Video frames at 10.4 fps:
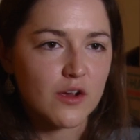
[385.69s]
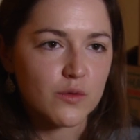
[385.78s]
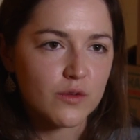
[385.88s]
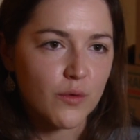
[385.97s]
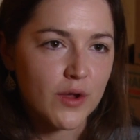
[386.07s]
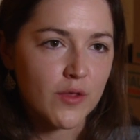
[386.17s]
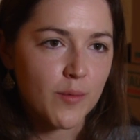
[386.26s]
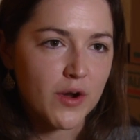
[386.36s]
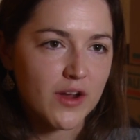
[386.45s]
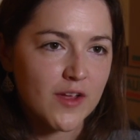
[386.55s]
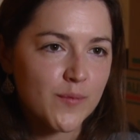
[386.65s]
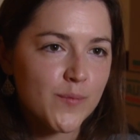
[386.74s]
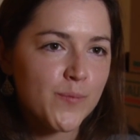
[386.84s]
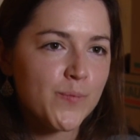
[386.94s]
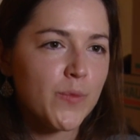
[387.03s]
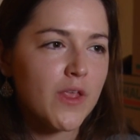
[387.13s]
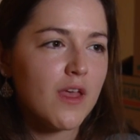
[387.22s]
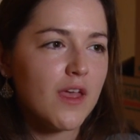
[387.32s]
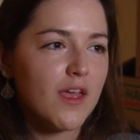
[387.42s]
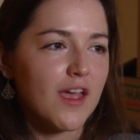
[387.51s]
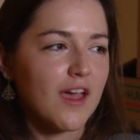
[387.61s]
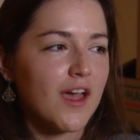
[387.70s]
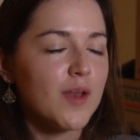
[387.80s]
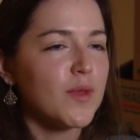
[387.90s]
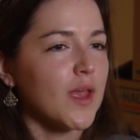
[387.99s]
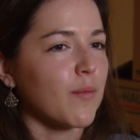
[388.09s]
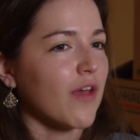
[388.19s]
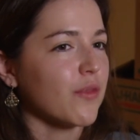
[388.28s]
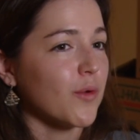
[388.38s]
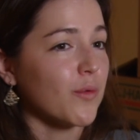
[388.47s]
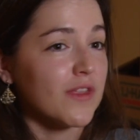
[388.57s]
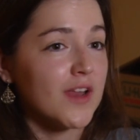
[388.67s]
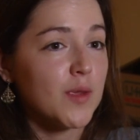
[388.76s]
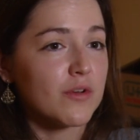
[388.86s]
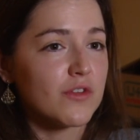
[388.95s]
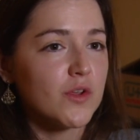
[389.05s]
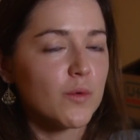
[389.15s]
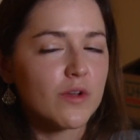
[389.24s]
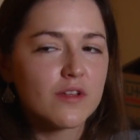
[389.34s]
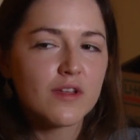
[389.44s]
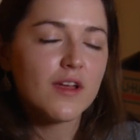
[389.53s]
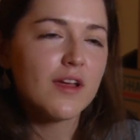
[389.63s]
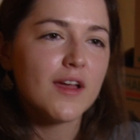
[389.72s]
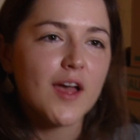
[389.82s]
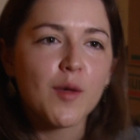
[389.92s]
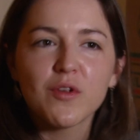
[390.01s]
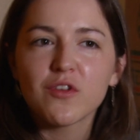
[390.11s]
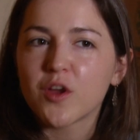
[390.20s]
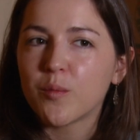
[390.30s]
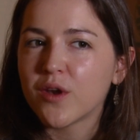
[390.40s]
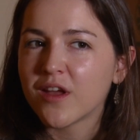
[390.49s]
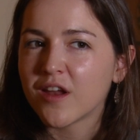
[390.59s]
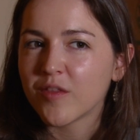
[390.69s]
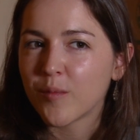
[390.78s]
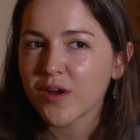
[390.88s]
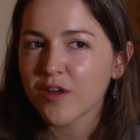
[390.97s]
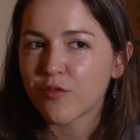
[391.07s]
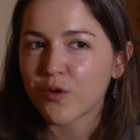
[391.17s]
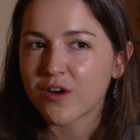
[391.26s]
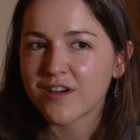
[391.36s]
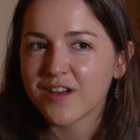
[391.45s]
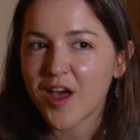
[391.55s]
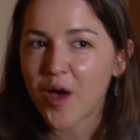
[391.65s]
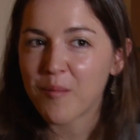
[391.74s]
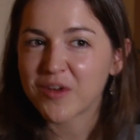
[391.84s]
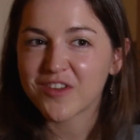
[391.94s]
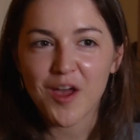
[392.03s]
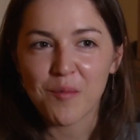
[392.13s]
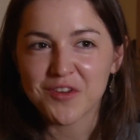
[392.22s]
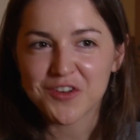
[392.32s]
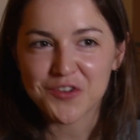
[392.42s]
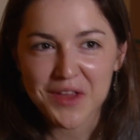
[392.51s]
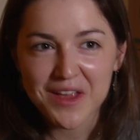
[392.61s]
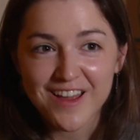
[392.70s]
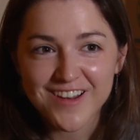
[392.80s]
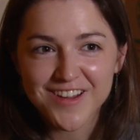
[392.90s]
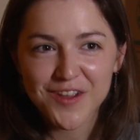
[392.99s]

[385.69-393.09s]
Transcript: house was going on the market, it kind of became cutthroat with the neighbors too how much are you putting it on the market for? How much, how much did you get?